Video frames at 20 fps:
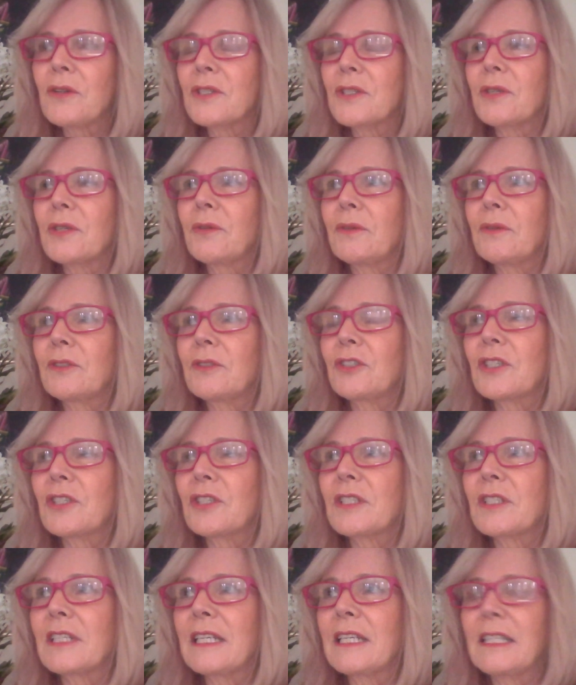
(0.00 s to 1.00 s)
Also,
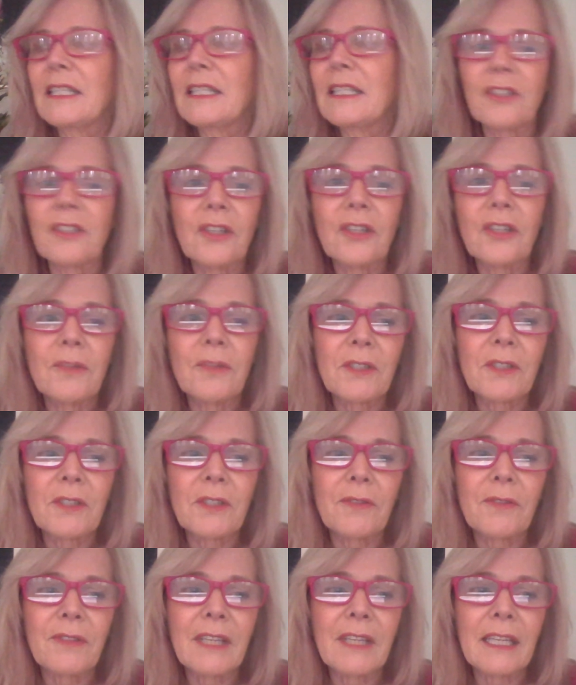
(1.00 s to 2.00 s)
just in
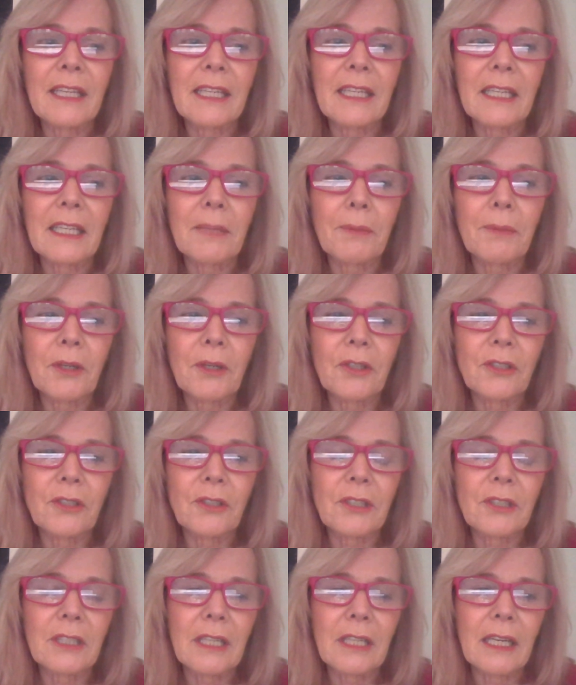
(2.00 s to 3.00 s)
terms of thinking
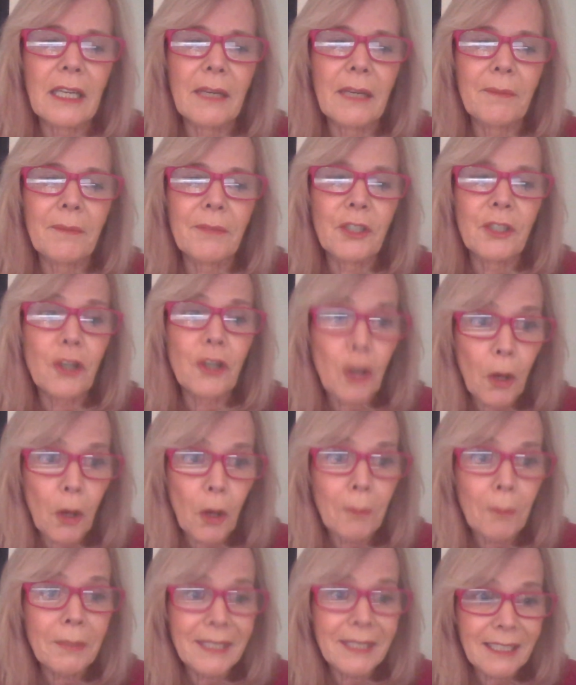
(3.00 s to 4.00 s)
about your
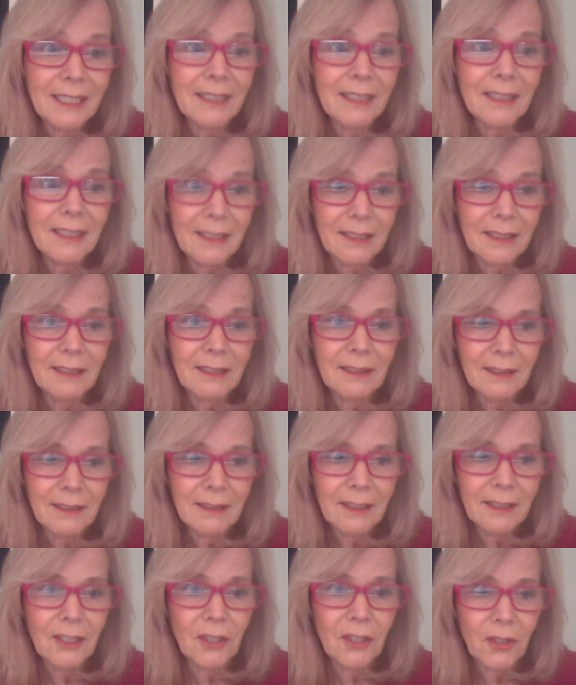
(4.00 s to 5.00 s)
competence,
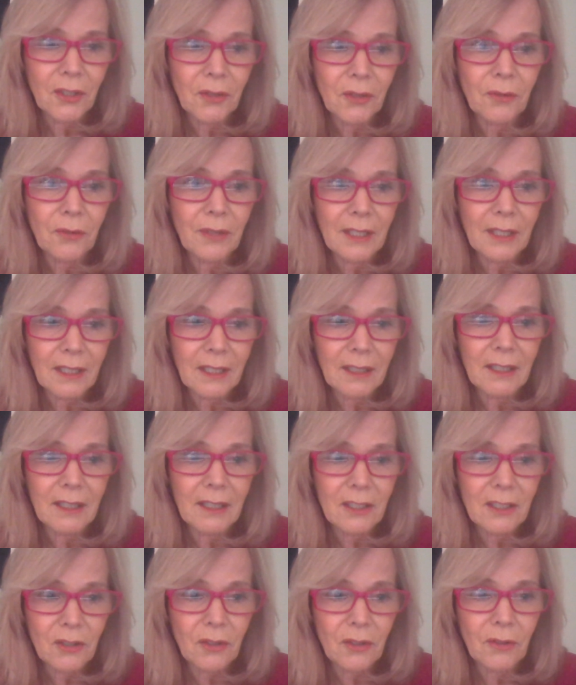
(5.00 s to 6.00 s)
the
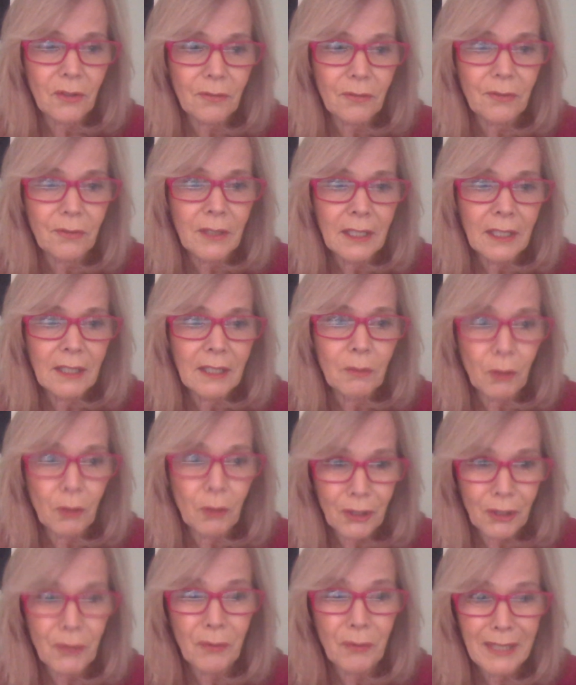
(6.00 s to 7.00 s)
sort of
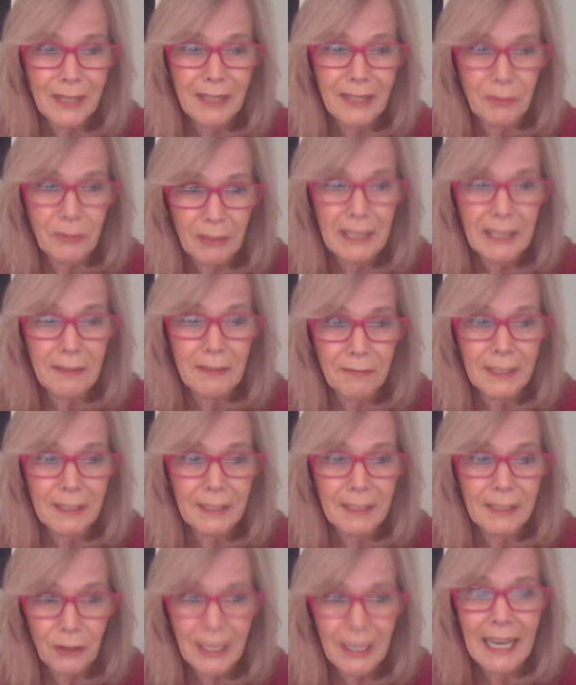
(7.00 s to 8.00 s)
what you really, really
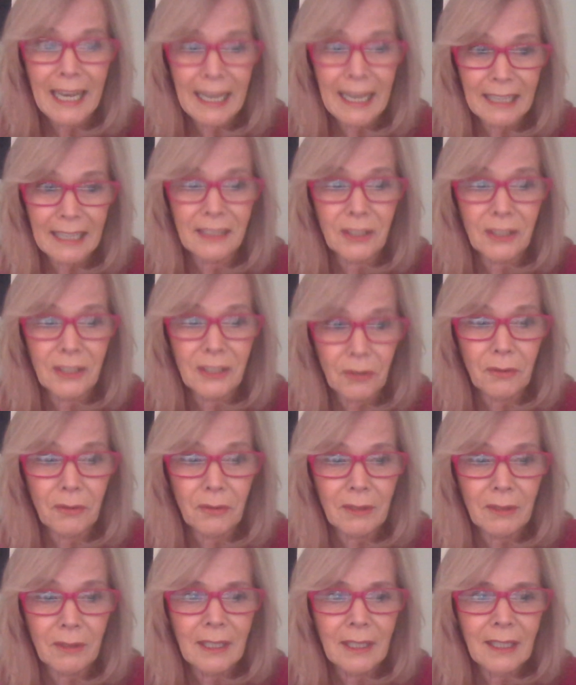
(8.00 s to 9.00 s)
feel you can
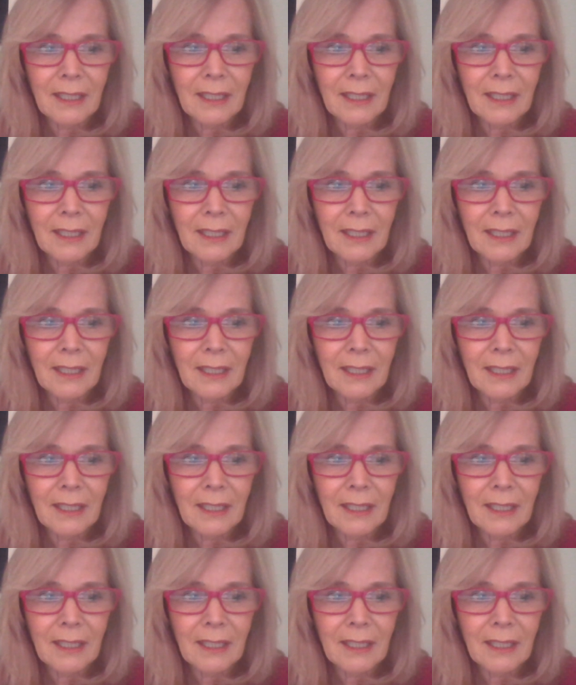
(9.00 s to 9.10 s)
do,